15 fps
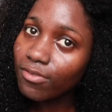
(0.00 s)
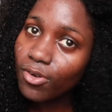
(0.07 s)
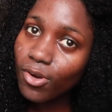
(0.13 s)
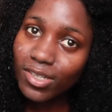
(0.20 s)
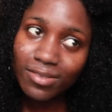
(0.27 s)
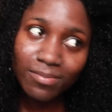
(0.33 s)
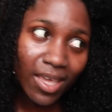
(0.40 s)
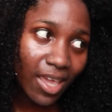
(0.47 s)
Of
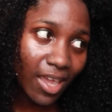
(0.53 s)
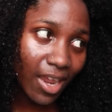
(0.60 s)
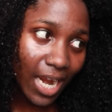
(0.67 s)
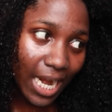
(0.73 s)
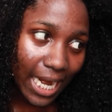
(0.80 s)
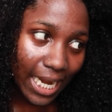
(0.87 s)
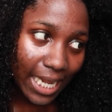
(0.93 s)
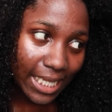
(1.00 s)
course my
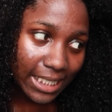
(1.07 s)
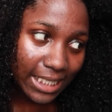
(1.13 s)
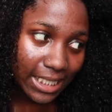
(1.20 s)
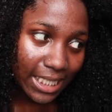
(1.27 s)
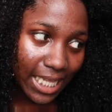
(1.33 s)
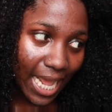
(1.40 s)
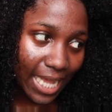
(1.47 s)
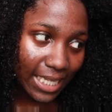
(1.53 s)
hair
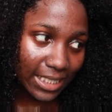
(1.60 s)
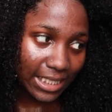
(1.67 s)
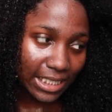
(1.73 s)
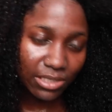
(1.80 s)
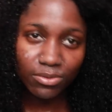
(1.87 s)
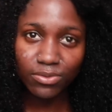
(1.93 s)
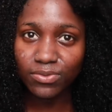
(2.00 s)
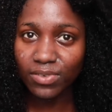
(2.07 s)
isn't as
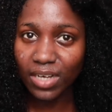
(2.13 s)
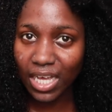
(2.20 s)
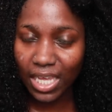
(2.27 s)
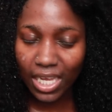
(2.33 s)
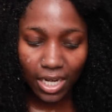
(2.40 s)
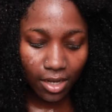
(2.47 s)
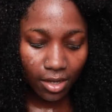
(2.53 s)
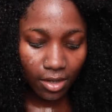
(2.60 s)

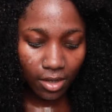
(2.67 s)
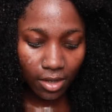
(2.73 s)
defined